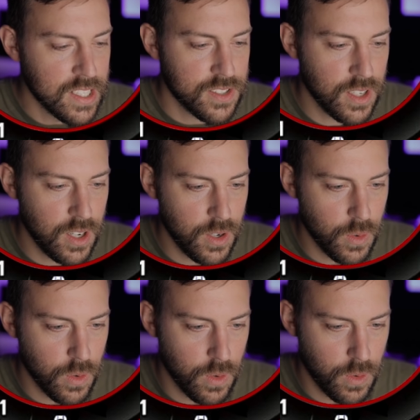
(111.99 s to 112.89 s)

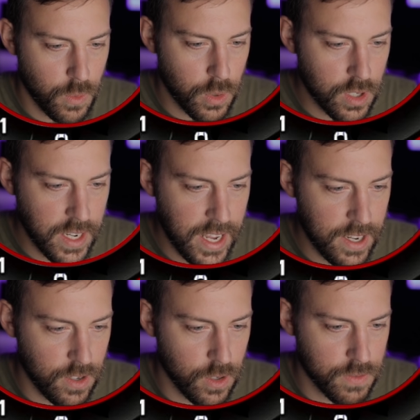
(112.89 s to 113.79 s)
So we're going to
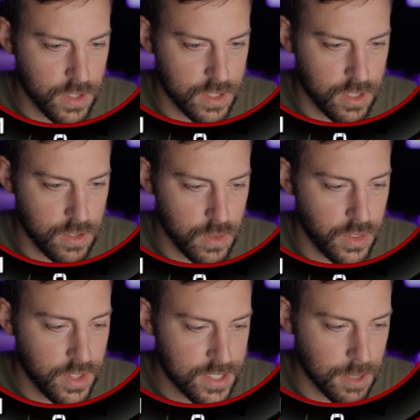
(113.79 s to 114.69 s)
head on over
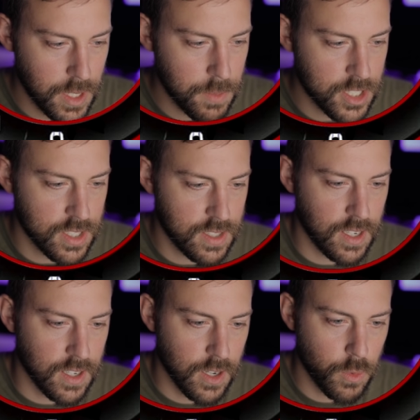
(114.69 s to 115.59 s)
to some images
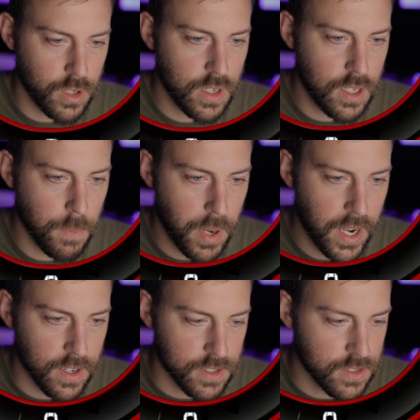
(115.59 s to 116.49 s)
here and we're going to compare.